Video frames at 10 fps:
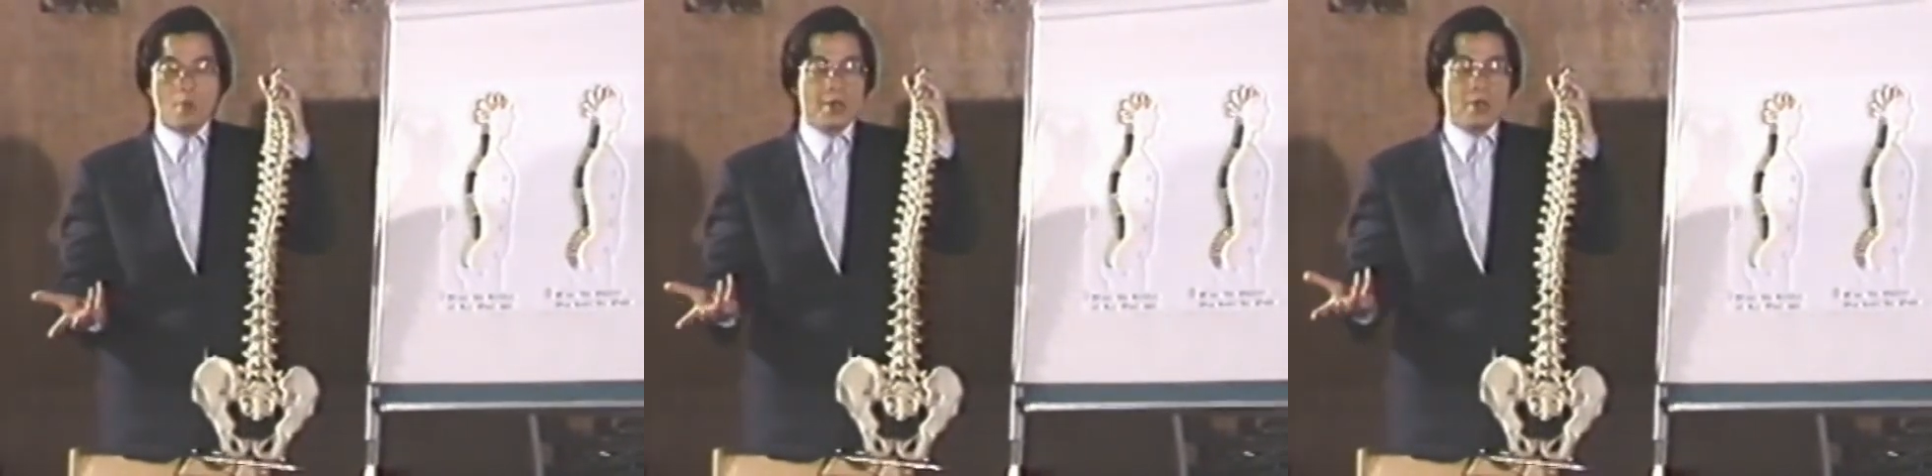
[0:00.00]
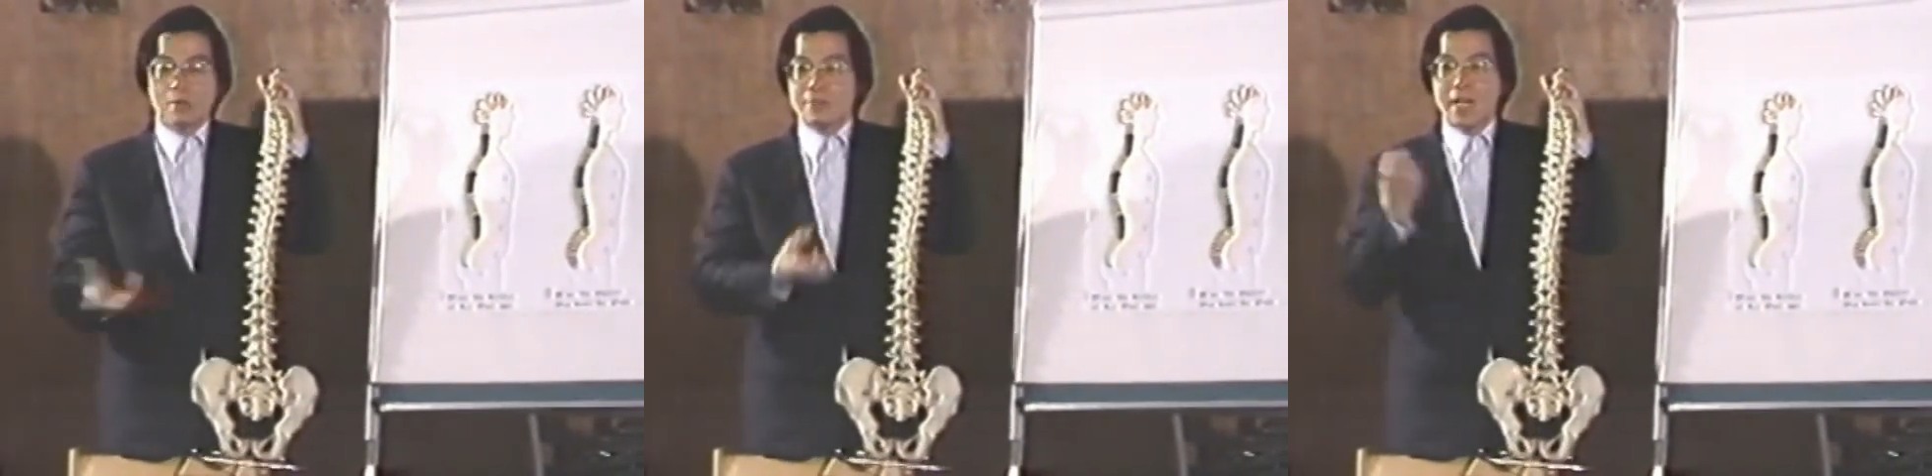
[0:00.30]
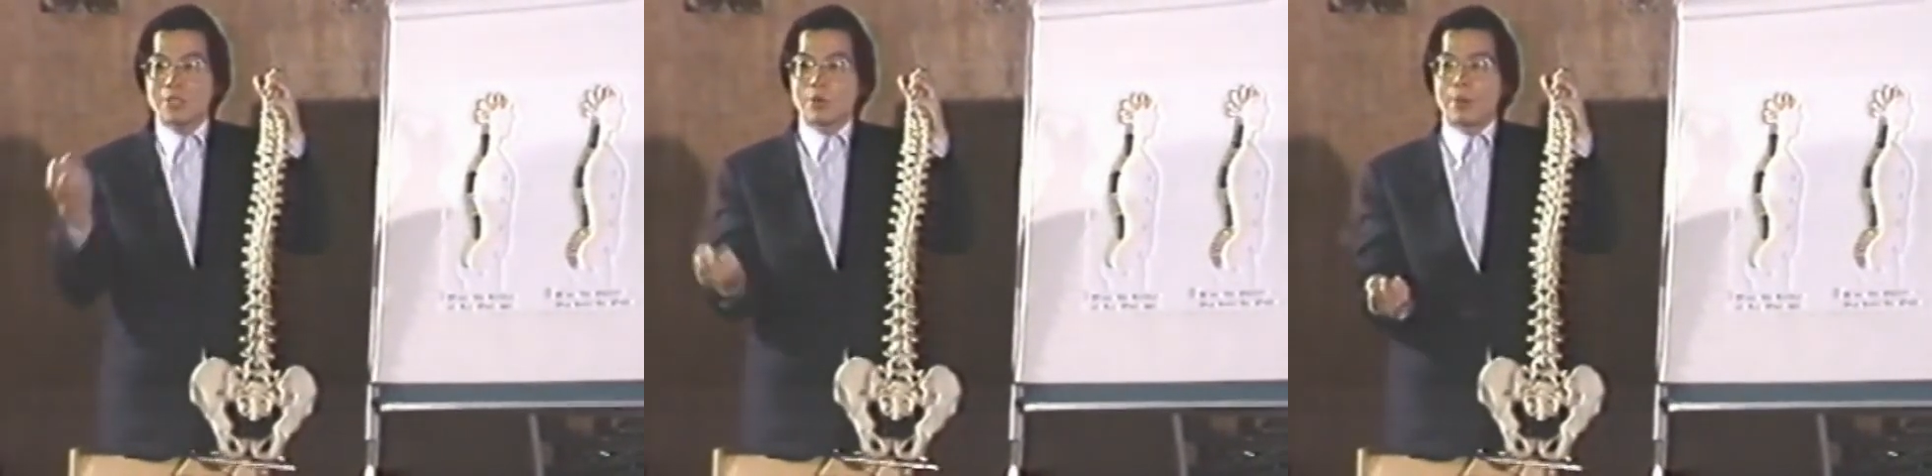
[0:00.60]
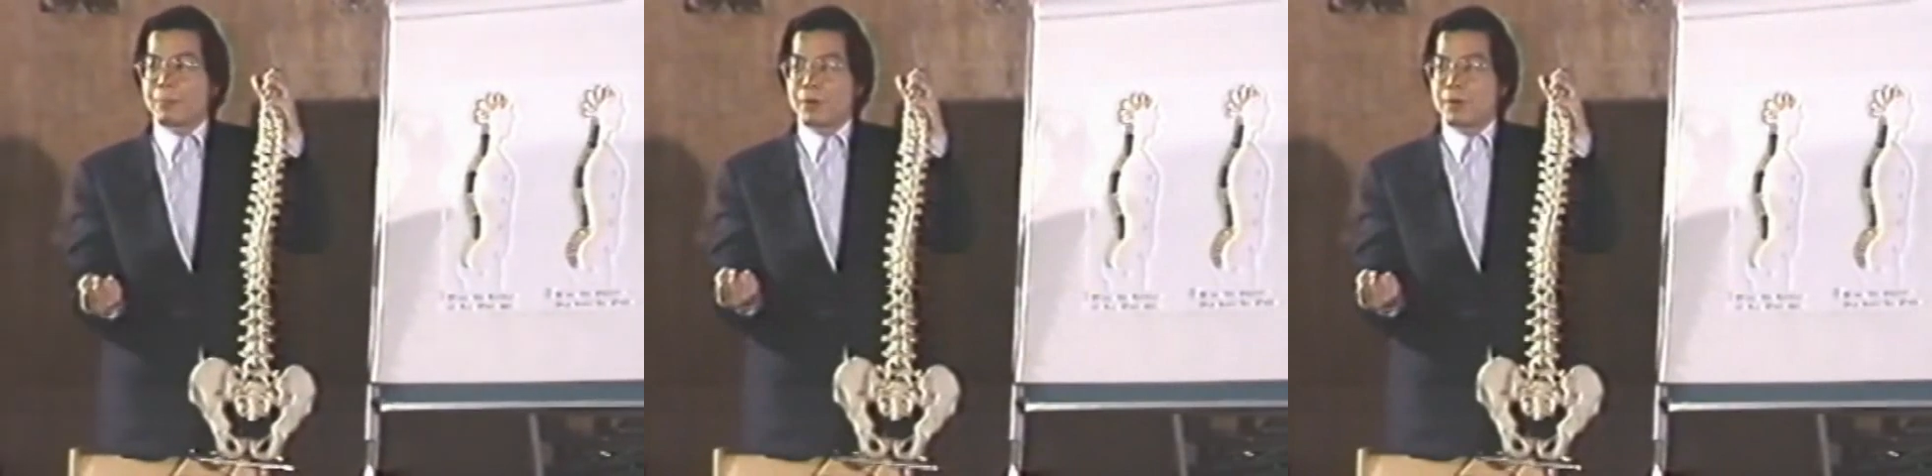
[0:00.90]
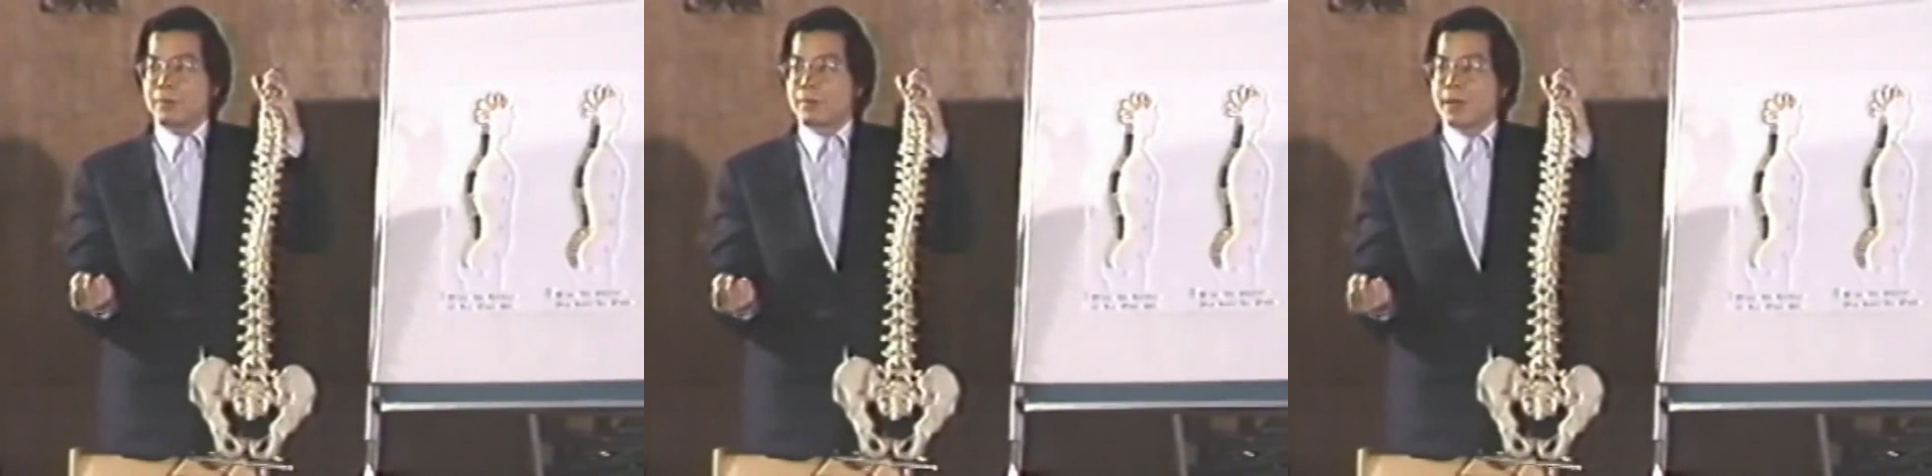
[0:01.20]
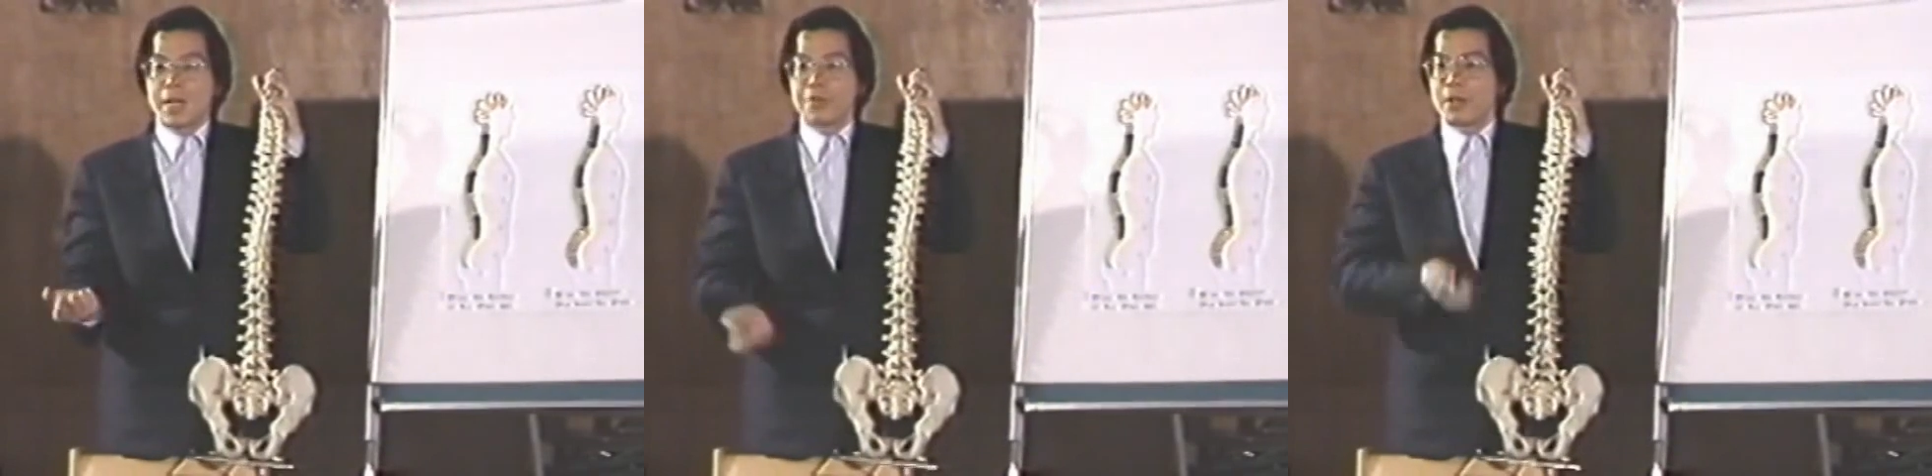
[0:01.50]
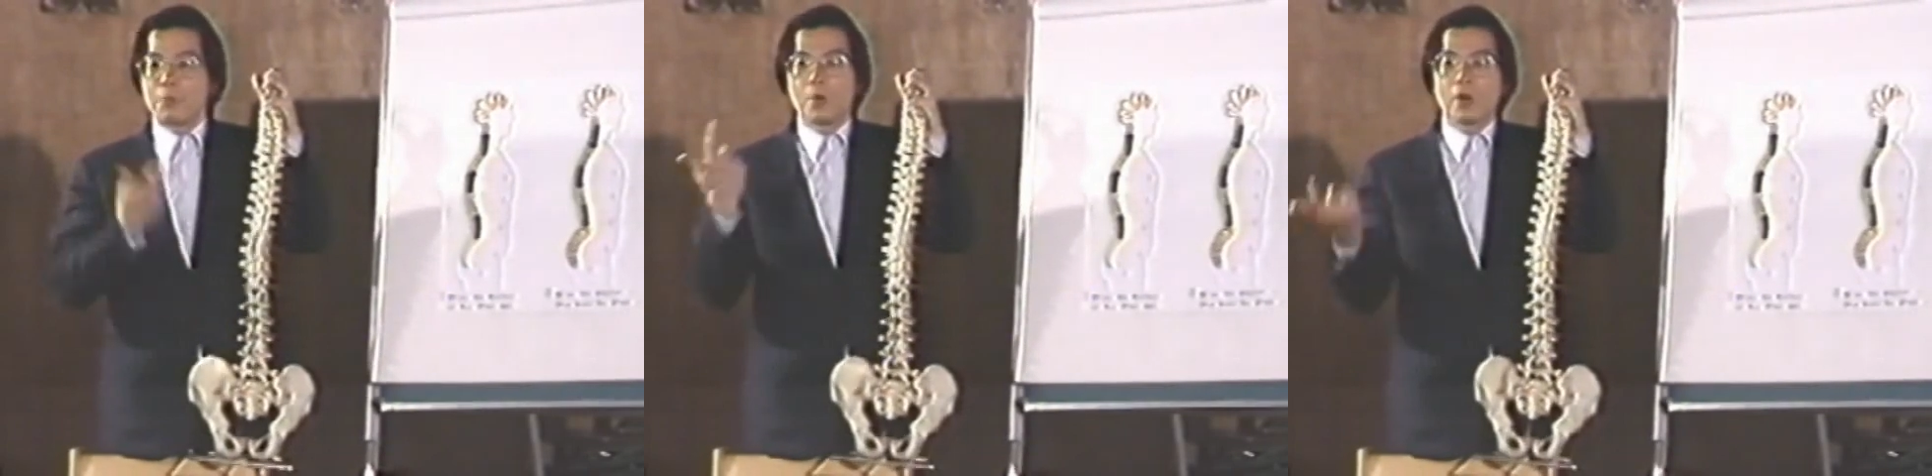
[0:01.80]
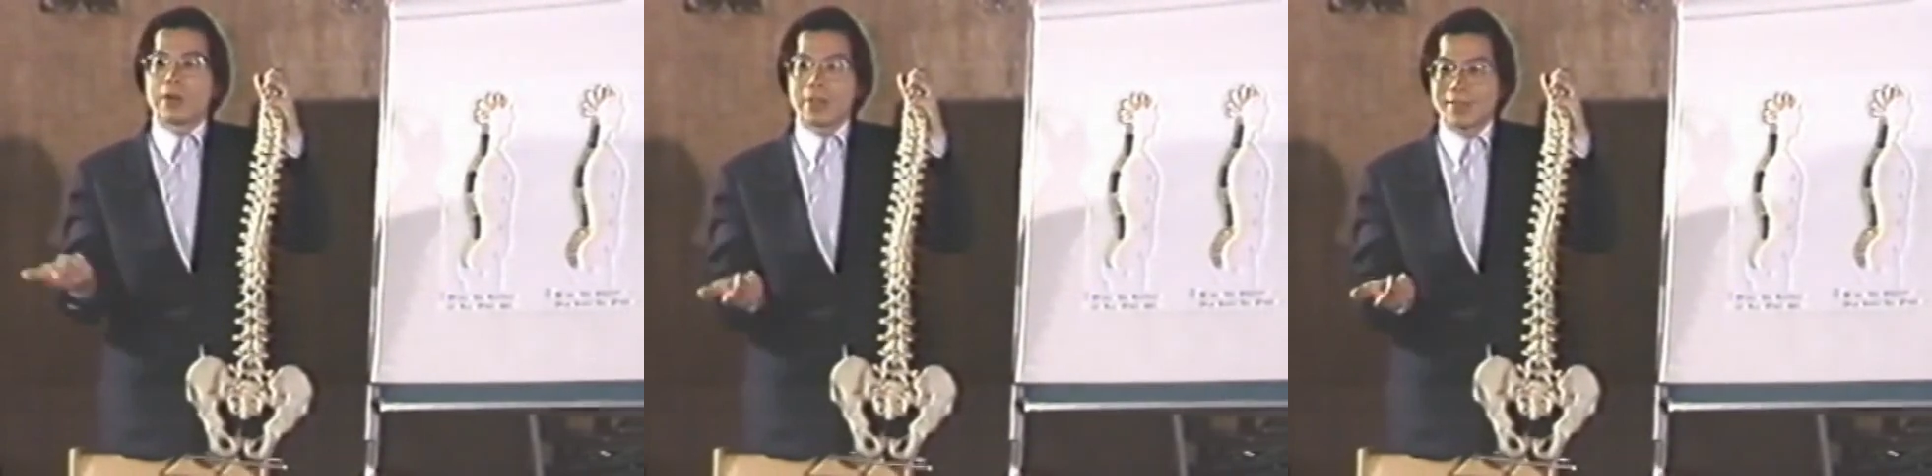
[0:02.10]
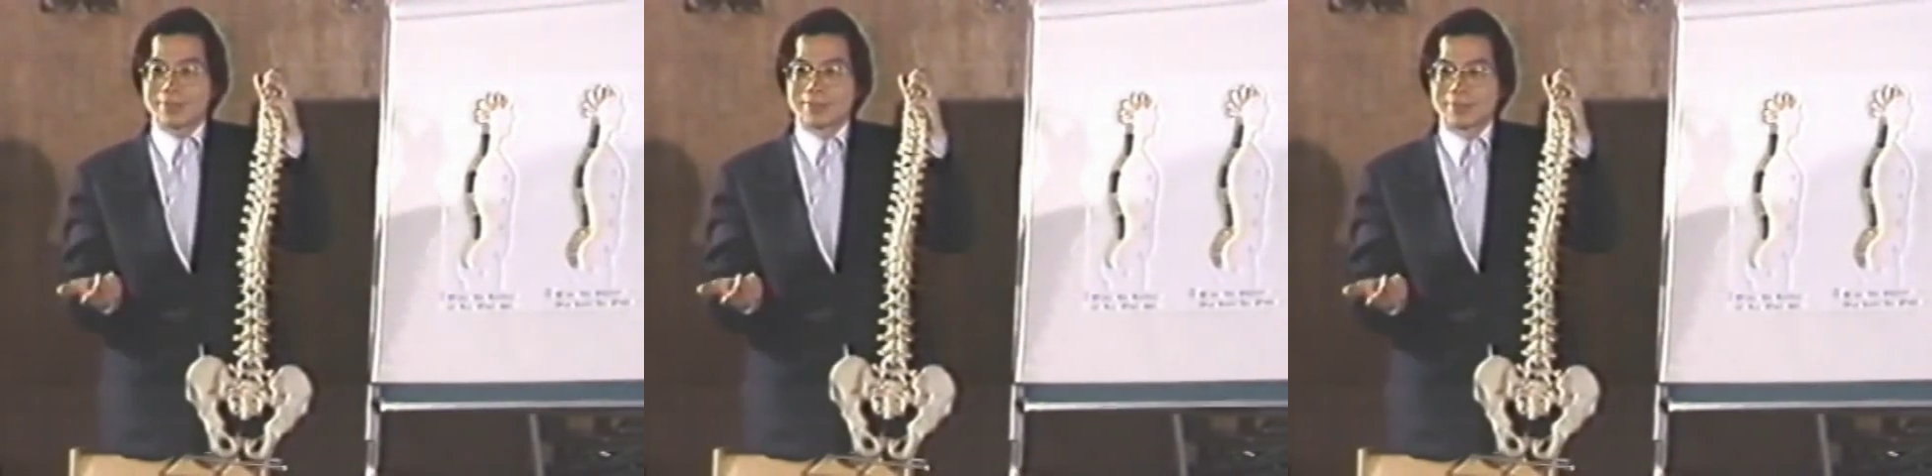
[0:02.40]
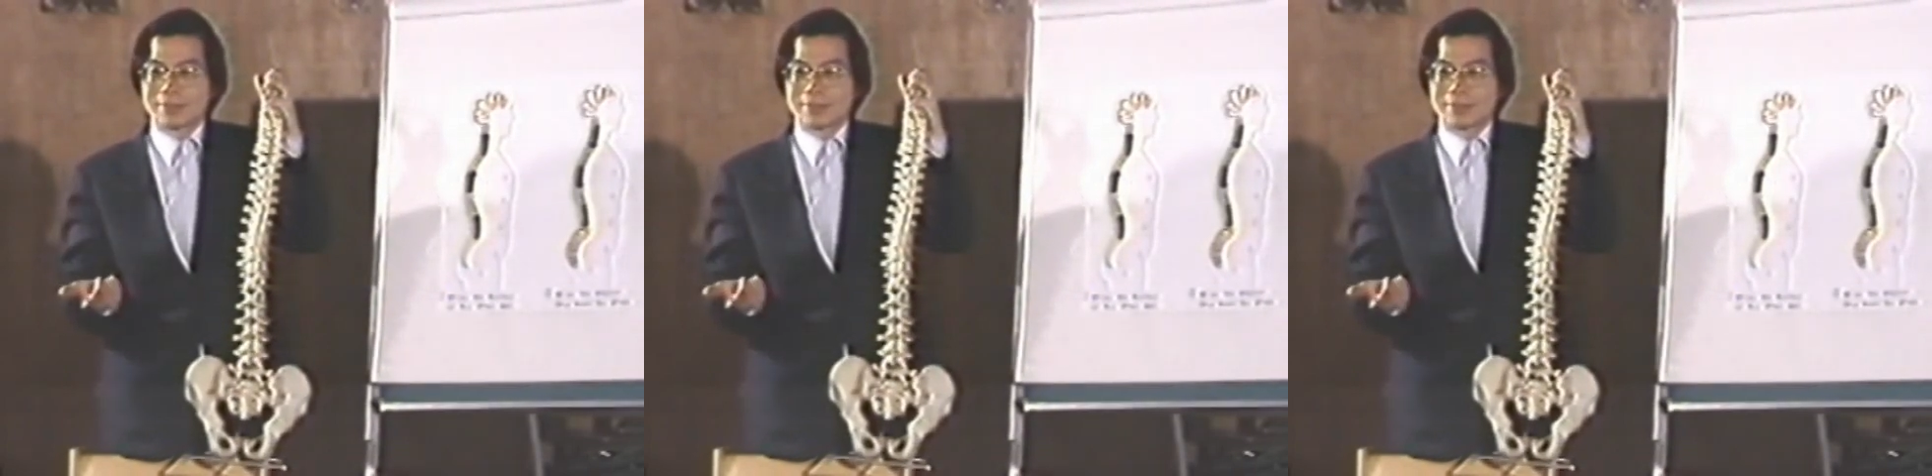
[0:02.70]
When you condense to a pearl, and you can work on it.